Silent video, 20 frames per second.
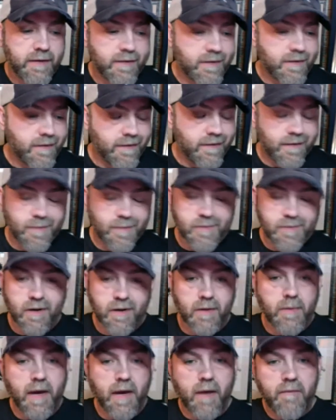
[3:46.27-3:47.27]
He comes to
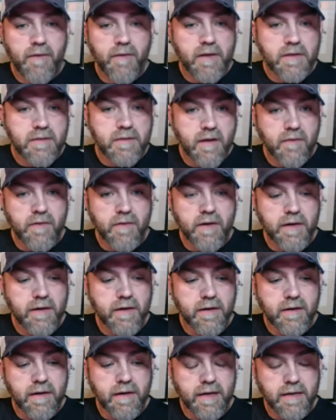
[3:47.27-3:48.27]
our Pop Fest every
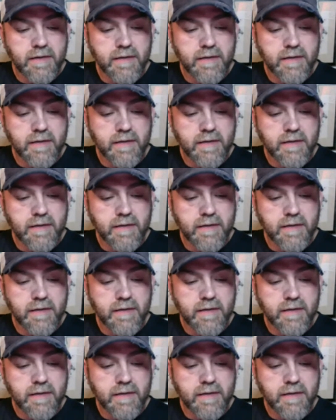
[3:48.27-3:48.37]
year.